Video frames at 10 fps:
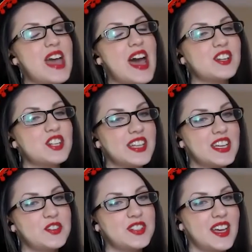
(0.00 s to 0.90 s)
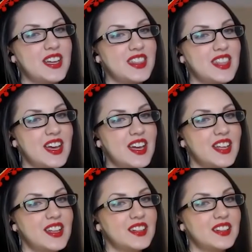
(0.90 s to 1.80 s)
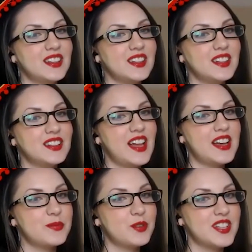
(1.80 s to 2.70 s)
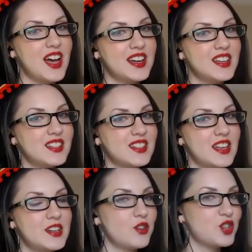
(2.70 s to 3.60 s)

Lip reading: Yeah, just like you said, the Las Posadas, the no